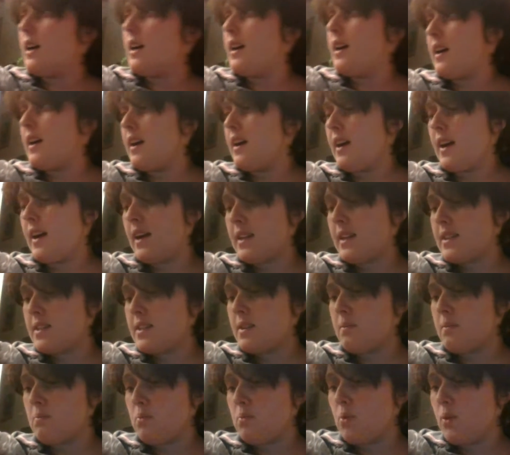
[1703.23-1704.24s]

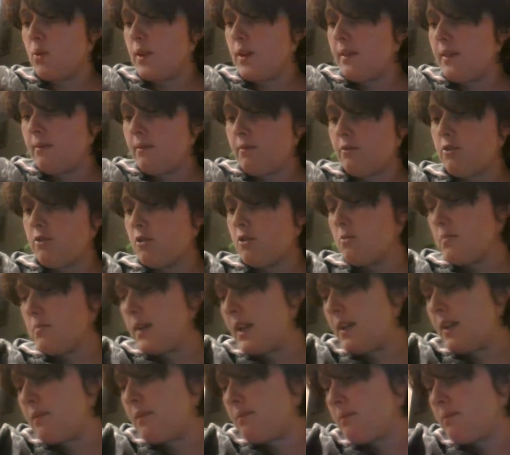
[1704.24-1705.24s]
at some point for
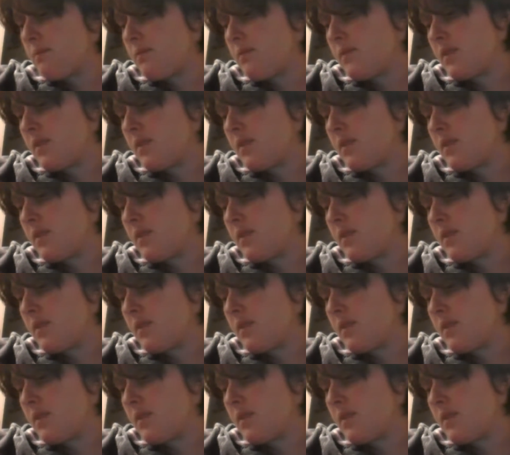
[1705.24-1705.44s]
me.